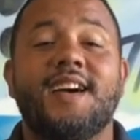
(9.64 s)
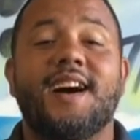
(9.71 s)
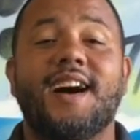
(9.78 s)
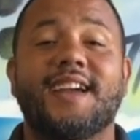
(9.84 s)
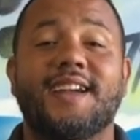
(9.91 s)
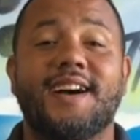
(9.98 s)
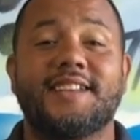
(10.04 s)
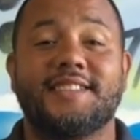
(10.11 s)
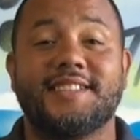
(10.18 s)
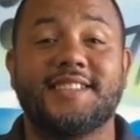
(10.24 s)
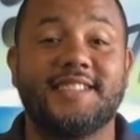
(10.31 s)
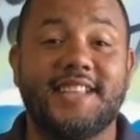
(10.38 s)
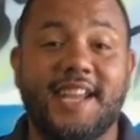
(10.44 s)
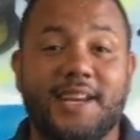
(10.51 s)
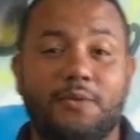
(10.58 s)
Hi guys, this
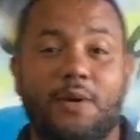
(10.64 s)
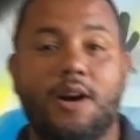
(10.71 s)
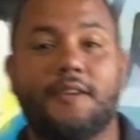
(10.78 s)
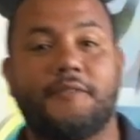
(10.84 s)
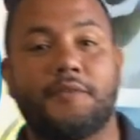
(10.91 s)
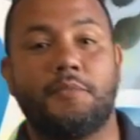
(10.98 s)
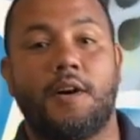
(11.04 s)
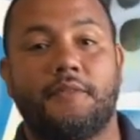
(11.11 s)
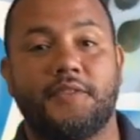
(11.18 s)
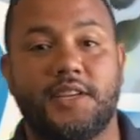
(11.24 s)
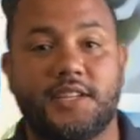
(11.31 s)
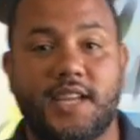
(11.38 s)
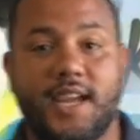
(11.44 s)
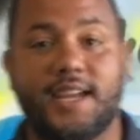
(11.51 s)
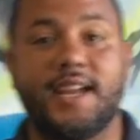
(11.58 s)
is Danny Walker from Off
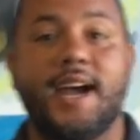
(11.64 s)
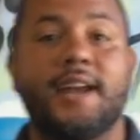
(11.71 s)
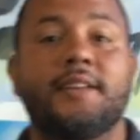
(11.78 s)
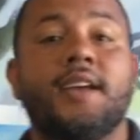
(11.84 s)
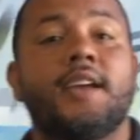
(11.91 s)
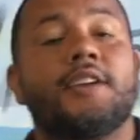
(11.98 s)
Leash K9.